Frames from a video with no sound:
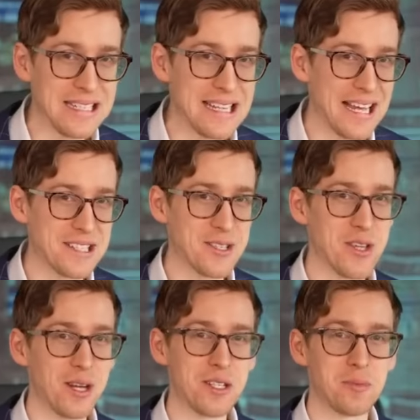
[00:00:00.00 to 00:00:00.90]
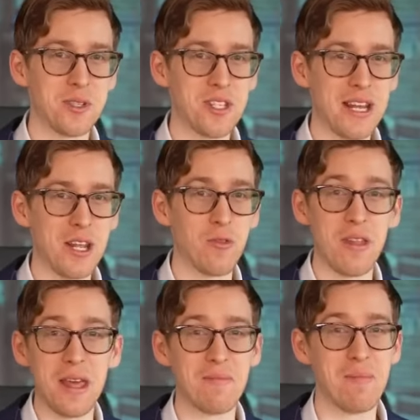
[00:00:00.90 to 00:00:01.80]
Tesla stock is presenting with
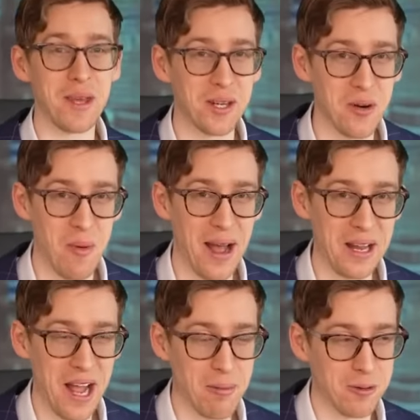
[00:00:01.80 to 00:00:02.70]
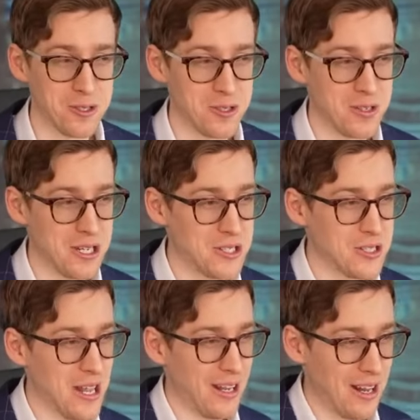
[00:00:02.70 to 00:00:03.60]
a bigger buying opportunity
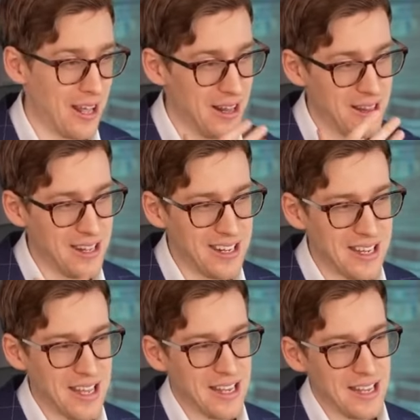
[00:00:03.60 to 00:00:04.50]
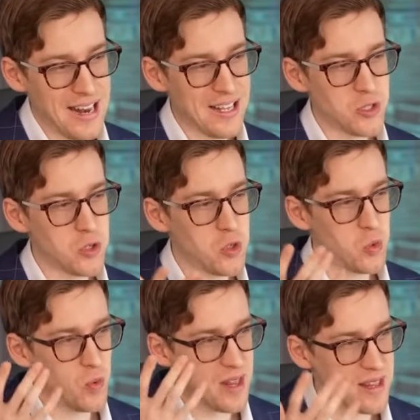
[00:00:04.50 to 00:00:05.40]
today, and I think it has to do
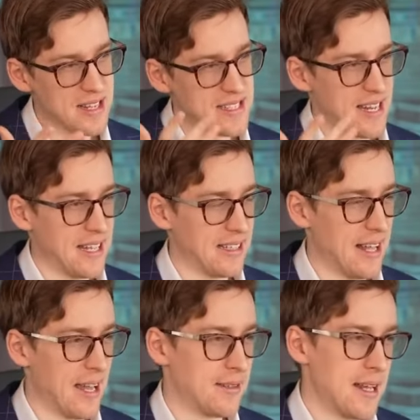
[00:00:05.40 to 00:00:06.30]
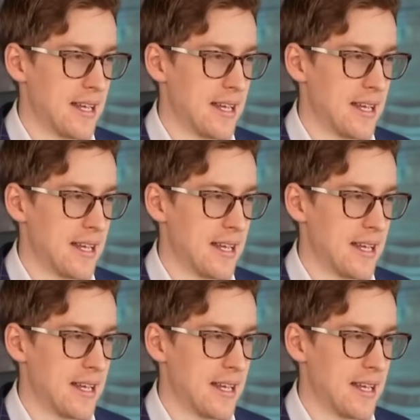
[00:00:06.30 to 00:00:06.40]
with this headline.